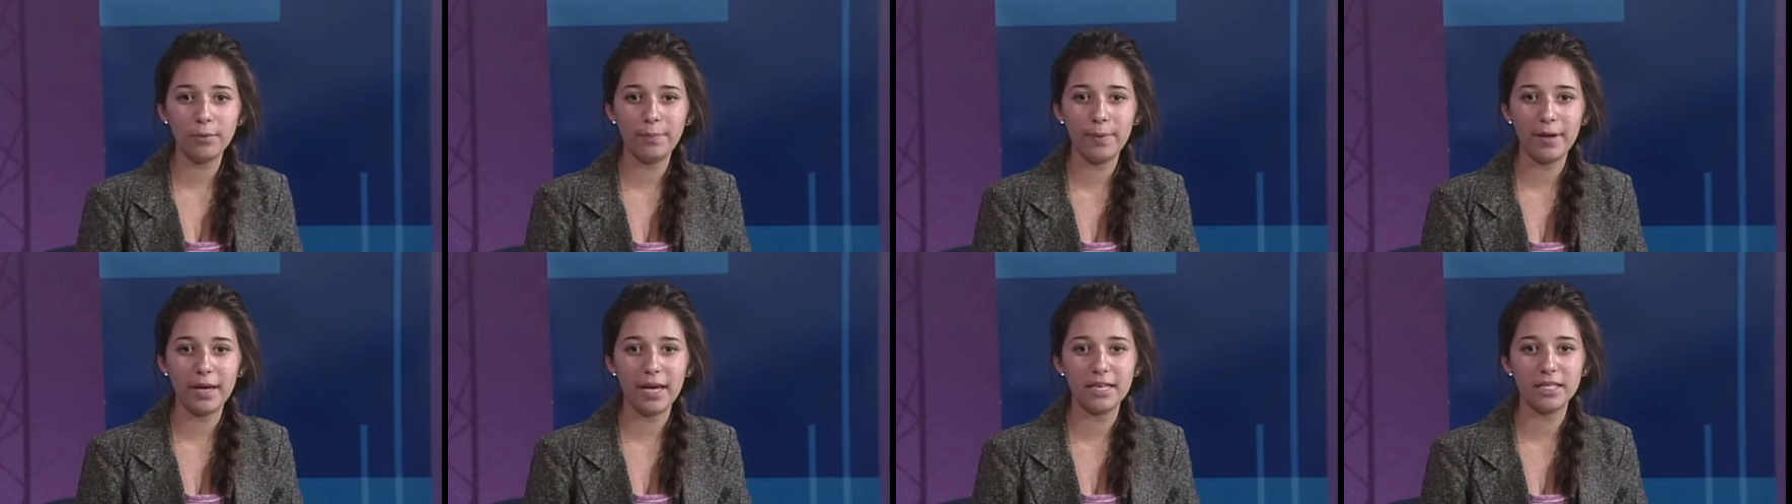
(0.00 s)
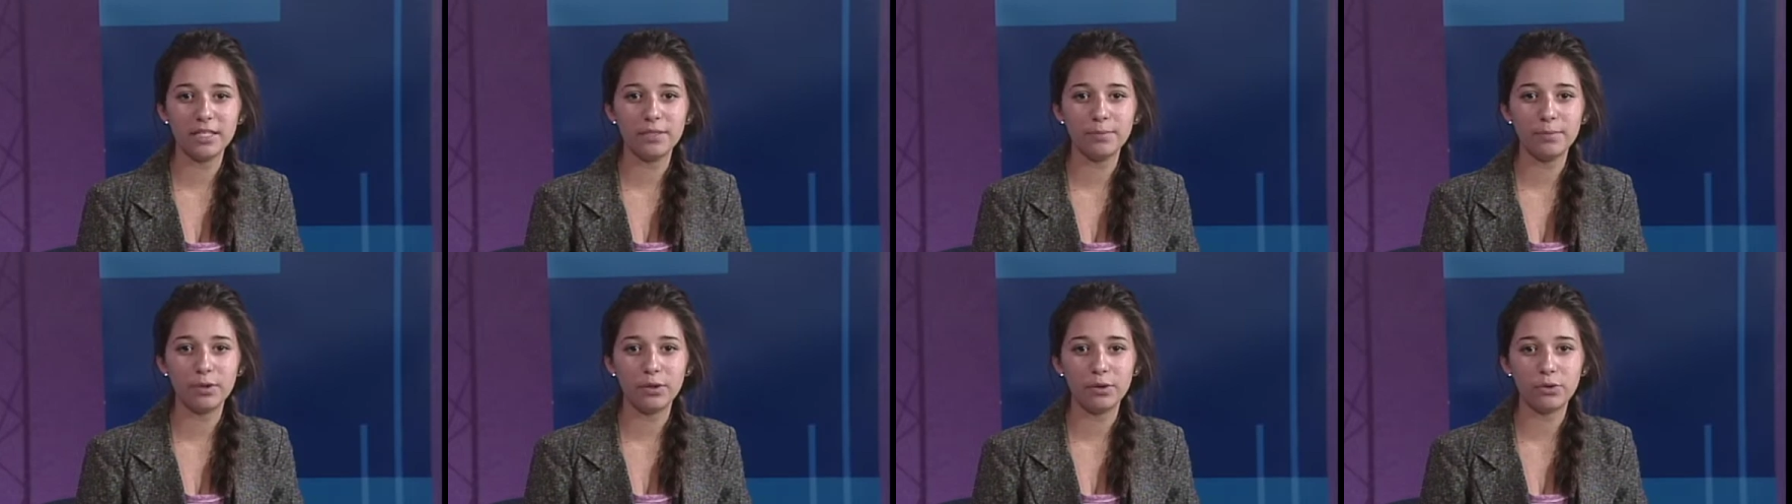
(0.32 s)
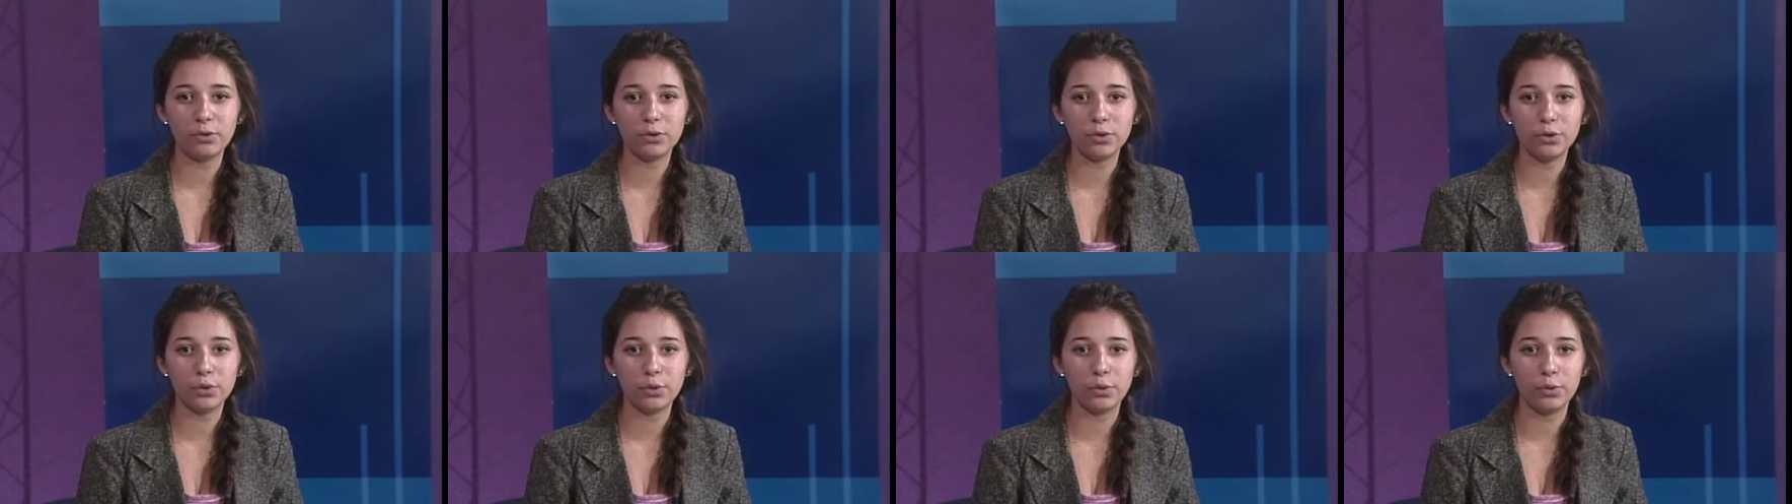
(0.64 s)
OPS
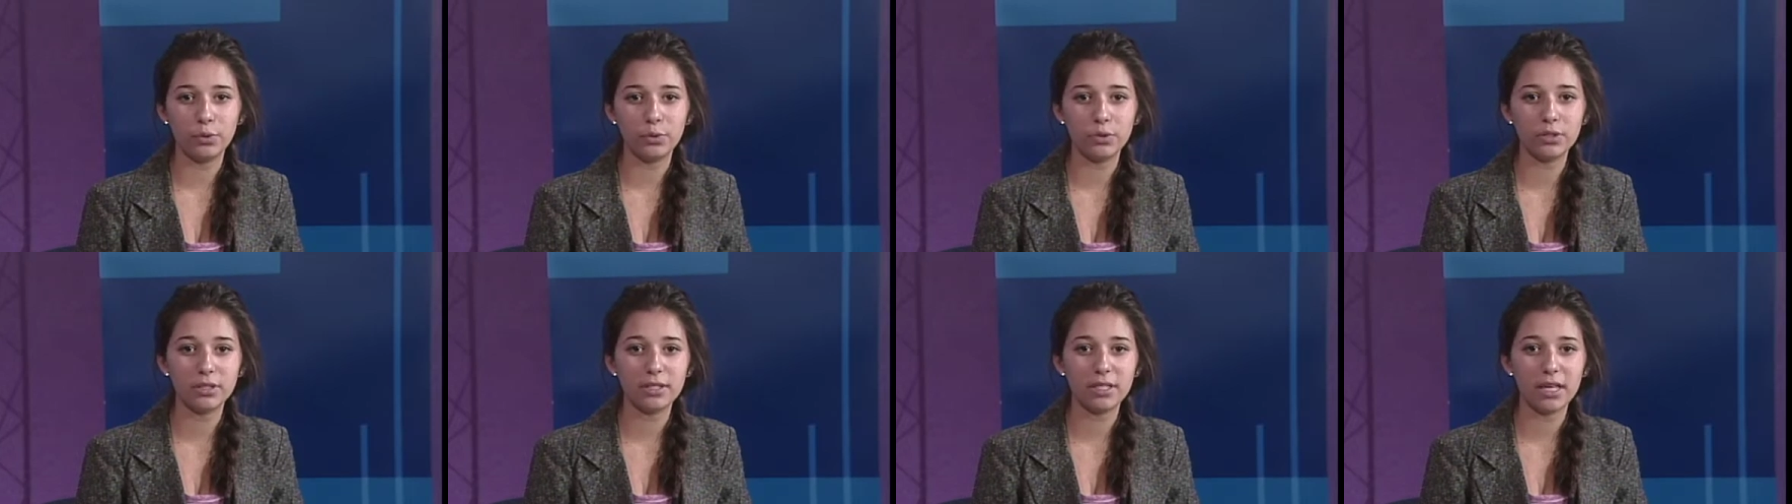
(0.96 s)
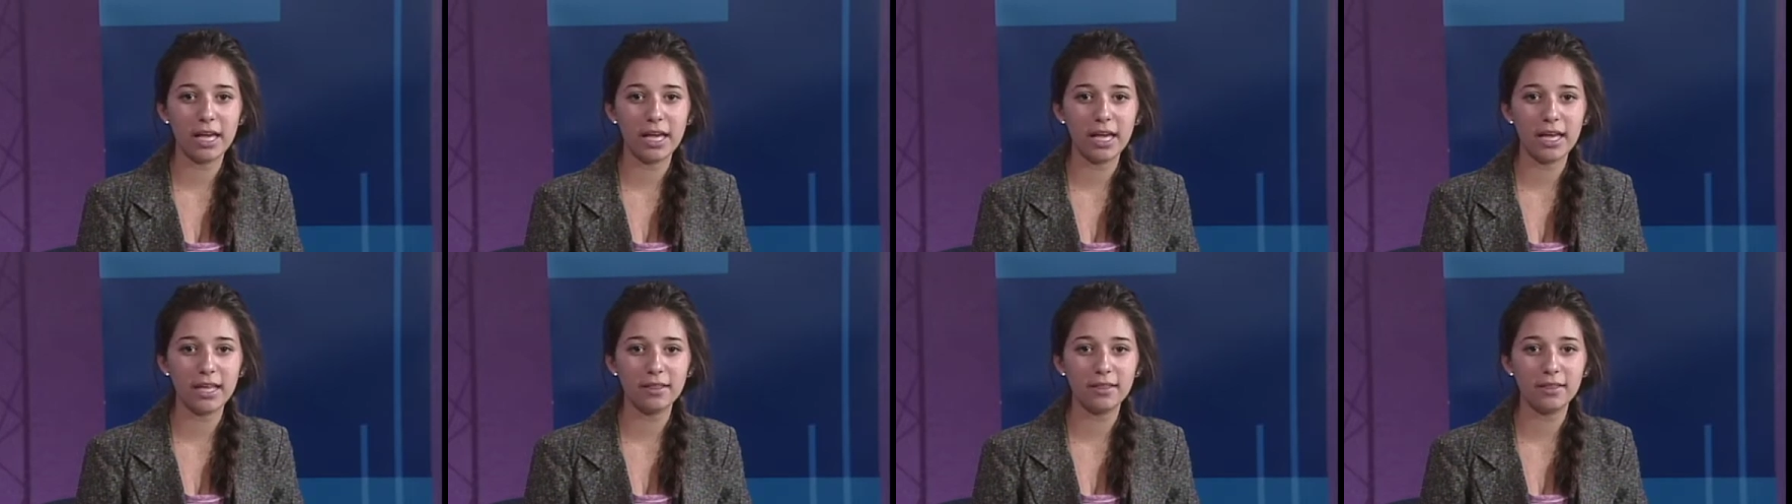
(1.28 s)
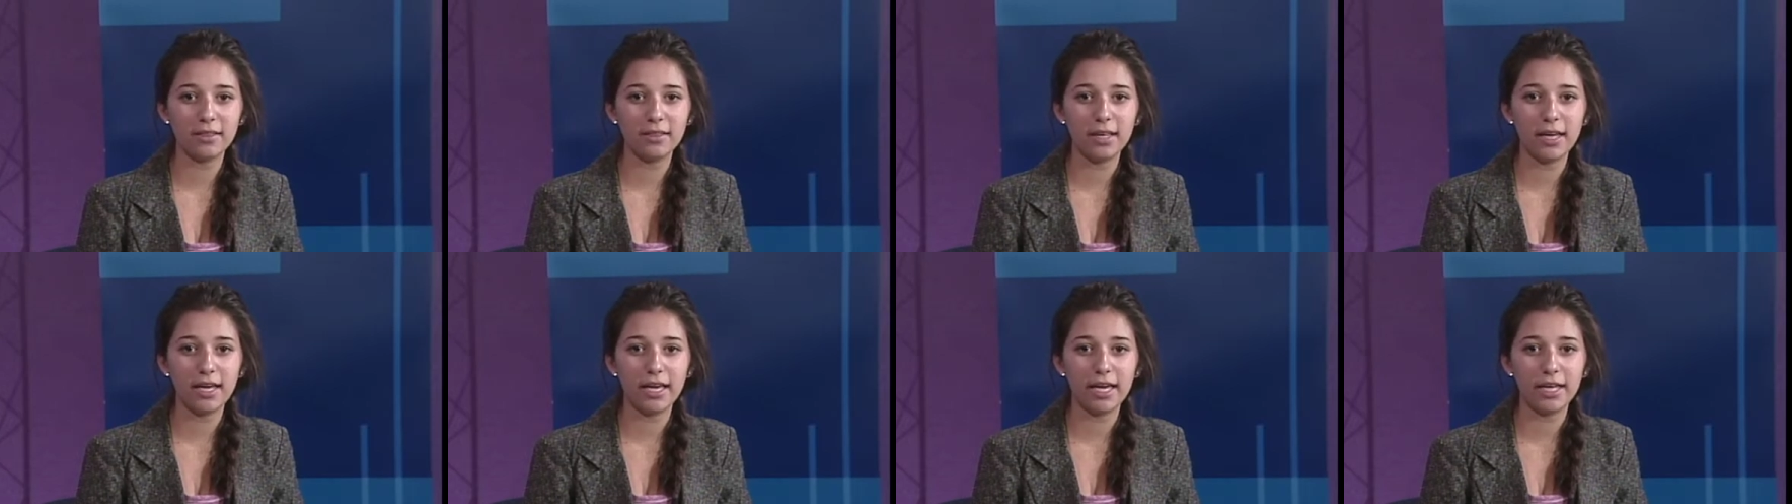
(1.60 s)
middle schools
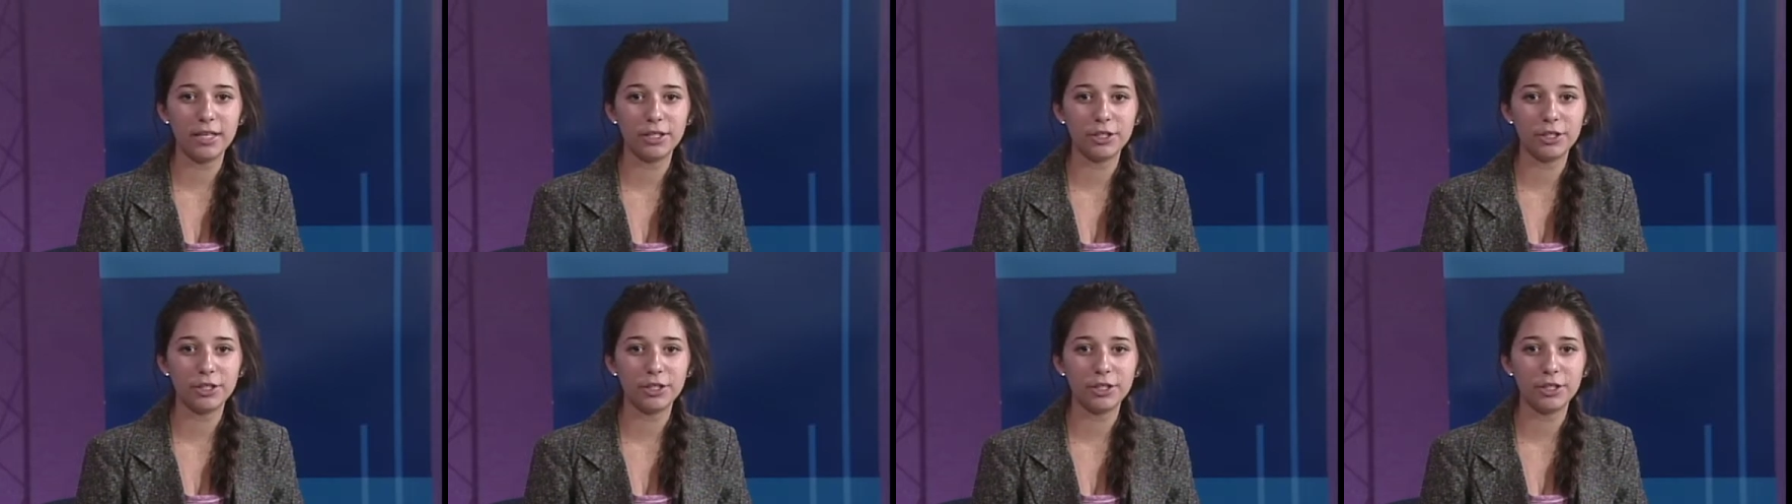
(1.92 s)
and the